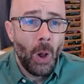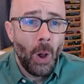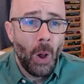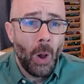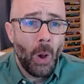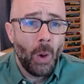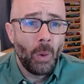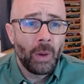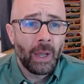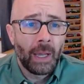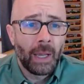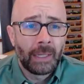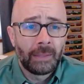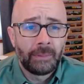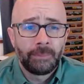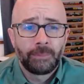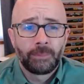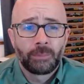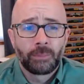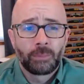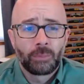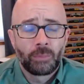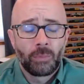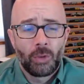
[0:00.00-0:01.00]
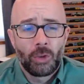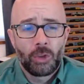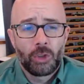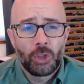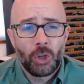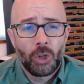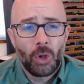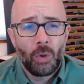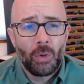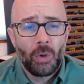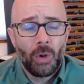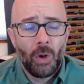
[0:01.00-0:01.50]
Okay.
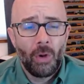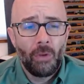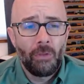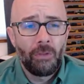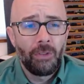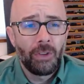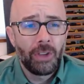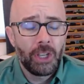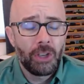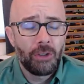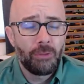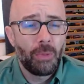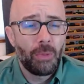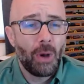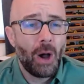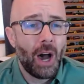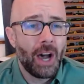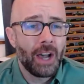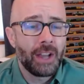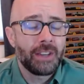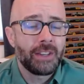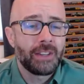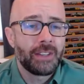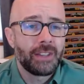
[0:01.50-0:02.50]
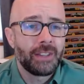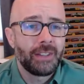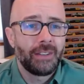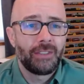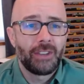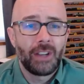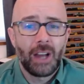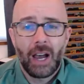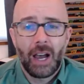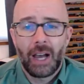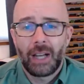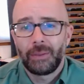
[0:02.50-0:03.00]
So hopefully you paused. If
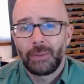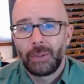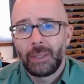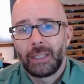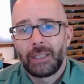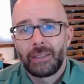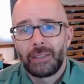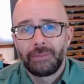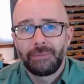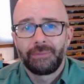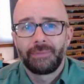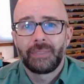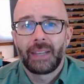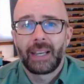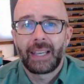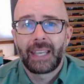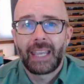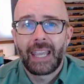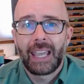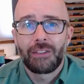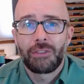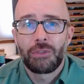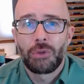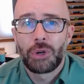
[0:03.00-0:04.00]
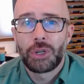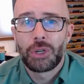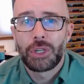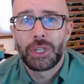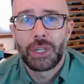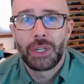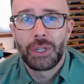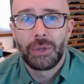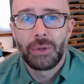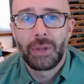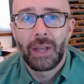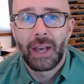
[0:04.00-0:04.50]
not, well, I can't force you
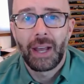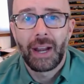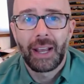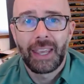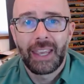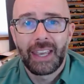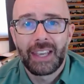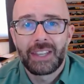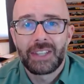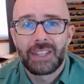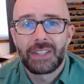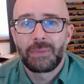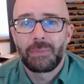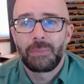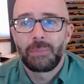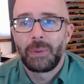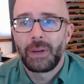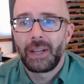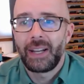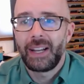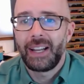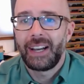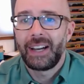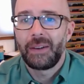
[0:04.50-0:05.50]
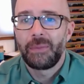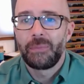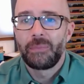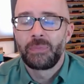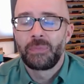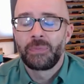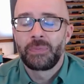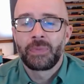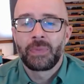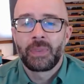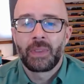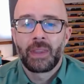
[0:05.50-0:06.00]
to do that, I guess. But
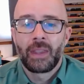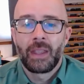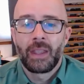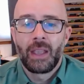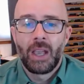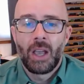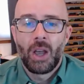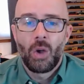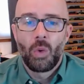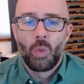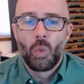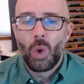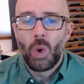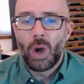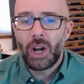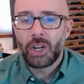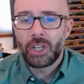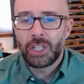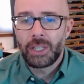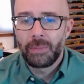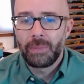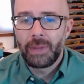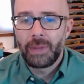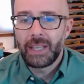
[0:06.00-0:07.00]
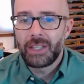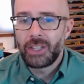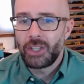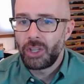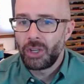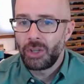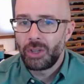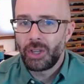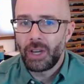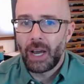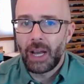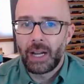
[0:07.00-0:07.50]
what are some things that
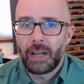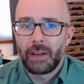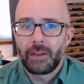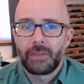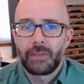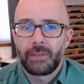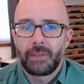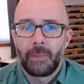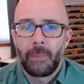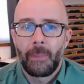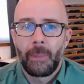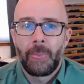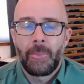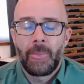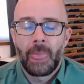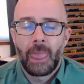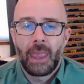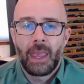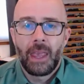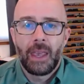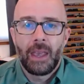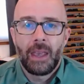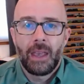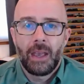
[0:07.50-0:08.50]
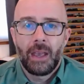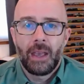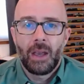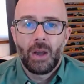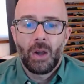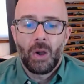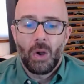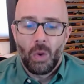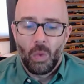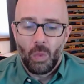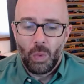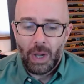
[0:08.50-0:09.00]
you thought of?
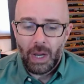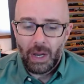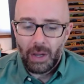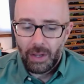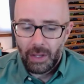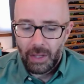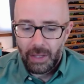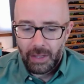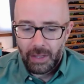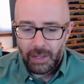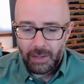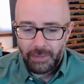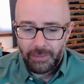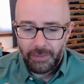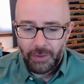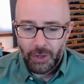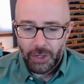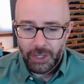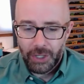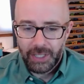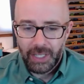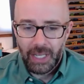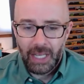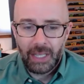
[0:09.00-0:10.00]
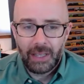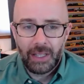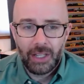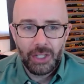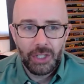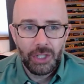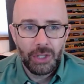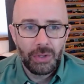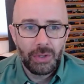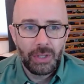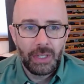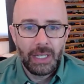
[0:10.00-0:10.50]
Well, the first thing
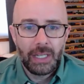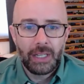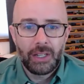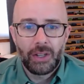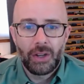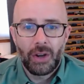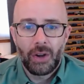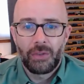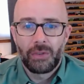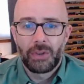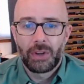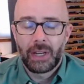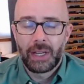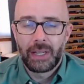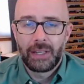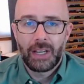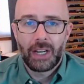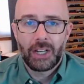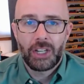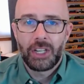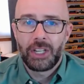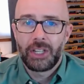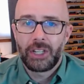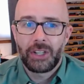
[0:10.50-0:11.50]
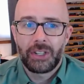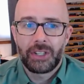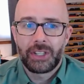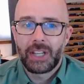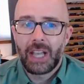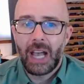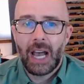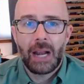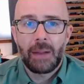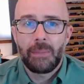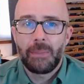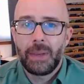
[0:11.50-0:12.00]
that you need to know for conduction is there's
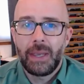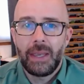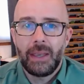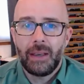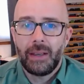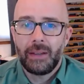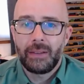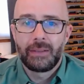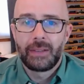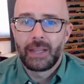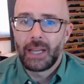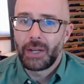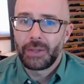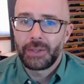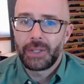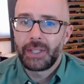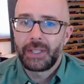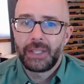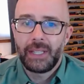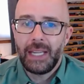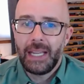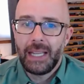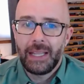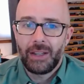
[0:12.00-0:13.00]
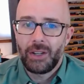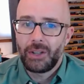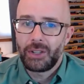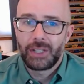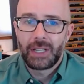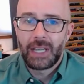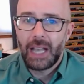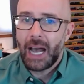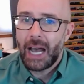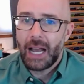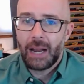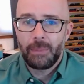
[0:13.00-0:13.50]
got to be a delta T. There's
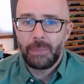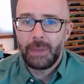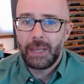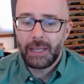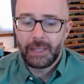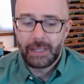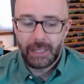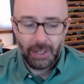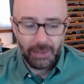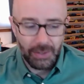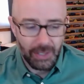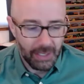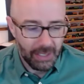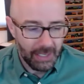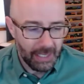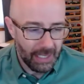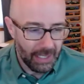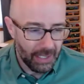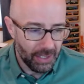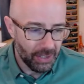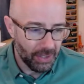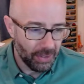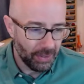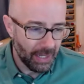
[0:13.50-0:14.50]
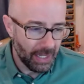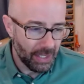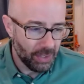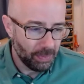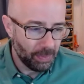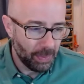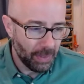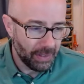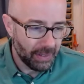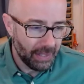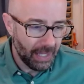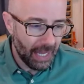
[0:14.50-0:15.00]
got to be a delta T. So let's
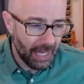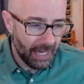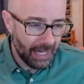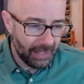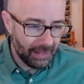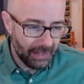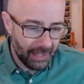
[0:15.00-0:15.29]
put that in